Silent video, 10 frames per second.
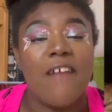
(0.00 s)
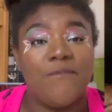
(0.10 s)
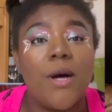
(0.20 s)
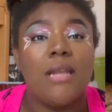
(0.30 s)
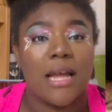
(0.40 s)

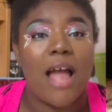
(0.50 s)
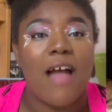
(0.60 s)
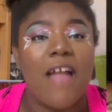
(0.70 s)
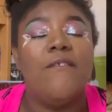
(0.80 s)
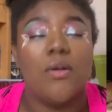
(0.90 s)
felt
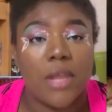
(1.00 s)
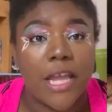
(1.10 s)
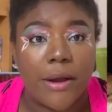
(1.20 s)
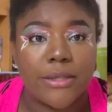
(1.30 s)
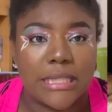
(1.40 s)
the
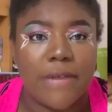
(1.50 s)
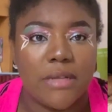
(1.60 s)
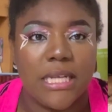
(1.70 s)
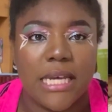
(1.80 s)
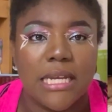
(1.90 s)
characters, I
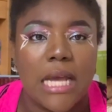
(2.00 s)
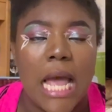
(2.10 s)
really did.